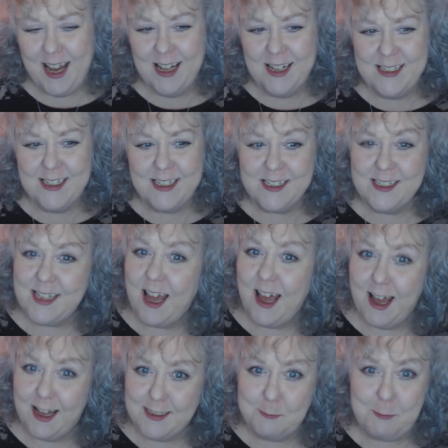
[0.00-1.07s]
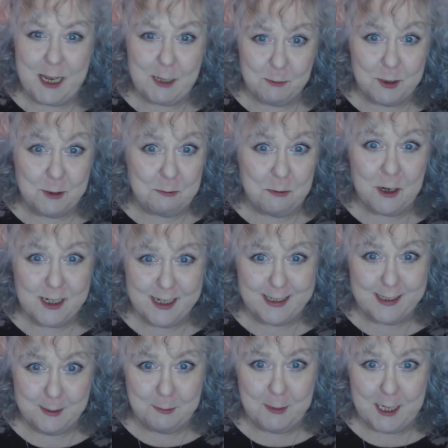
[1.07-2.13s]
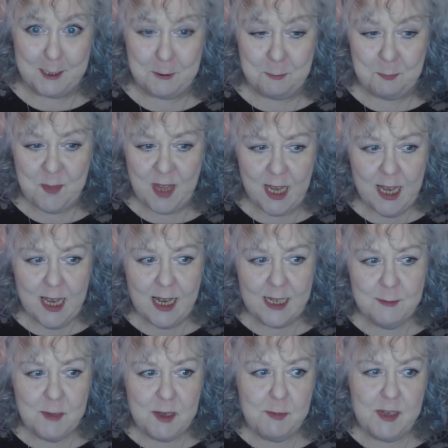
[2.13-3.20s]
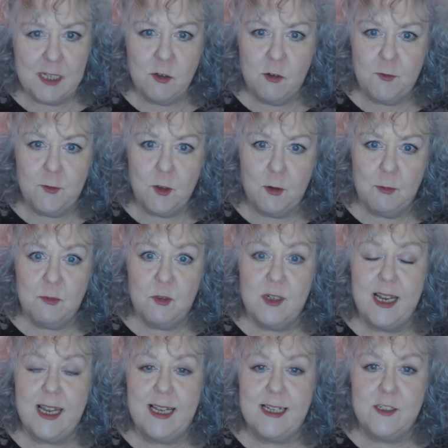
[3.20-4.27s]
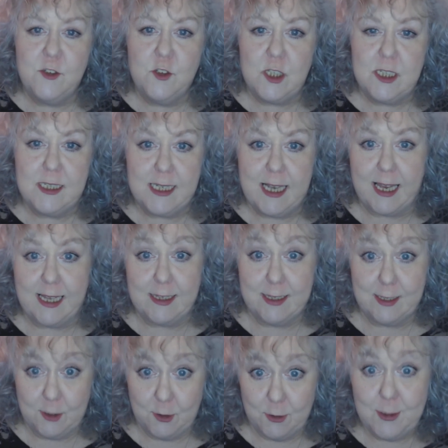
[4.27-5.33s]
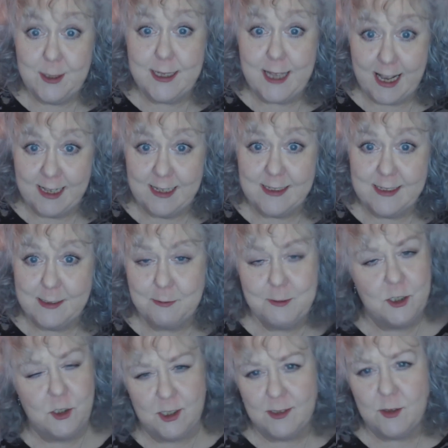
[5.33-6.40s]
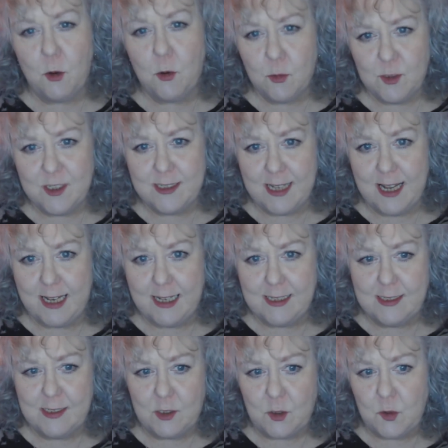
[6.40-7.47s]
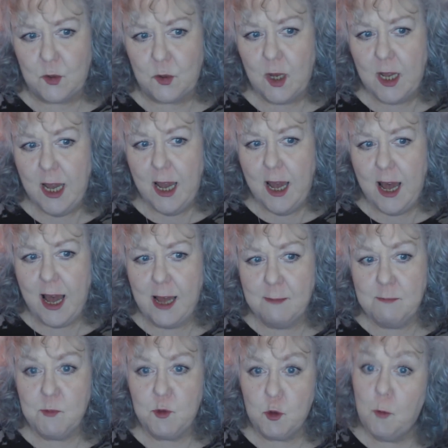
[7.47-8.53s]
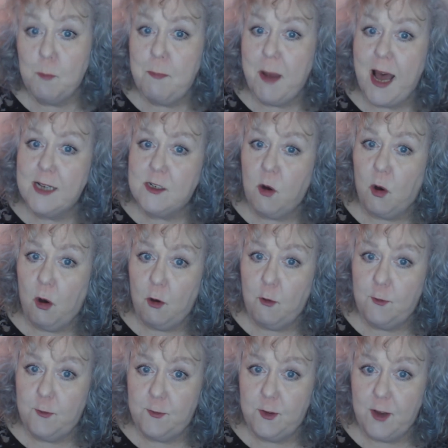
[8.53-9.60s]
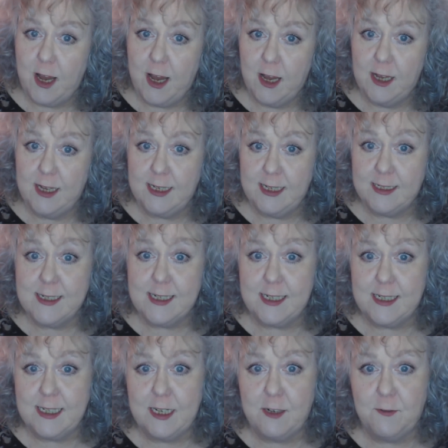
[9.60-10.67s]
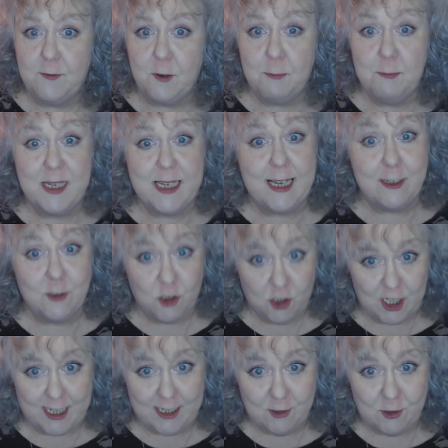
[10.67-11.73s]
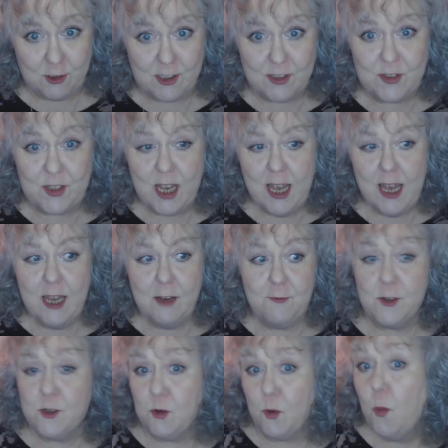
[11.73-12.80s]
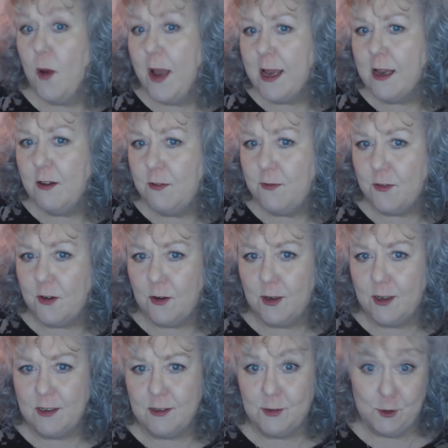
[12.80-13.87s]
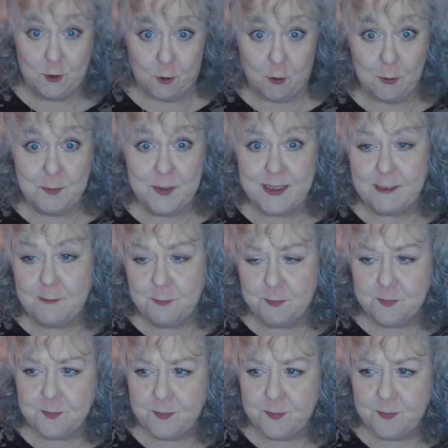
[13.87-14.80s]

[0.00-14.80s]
And there's that aspect with work as well. And maybe an awful lot more energy to get through things, which is always nice. So don't back off in career from making changes, for going for jobs